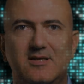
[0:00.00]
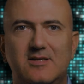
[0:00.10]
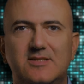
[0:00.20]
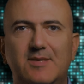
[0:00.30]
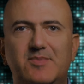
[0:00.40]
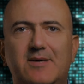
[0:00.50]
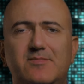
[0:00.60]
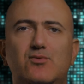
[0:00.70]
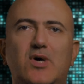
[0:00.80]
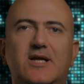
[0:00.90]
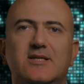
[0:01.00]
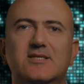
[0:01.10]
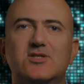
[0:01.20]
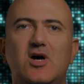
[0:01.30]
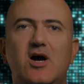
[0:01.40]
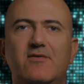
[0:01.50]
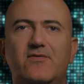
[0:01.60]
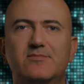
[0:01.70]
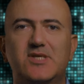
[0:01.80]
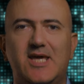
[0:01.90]
Tip number 1. Start
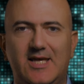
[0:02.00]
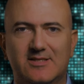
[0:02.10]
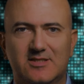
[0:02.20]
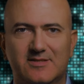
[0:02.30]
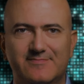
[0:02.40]
from the end.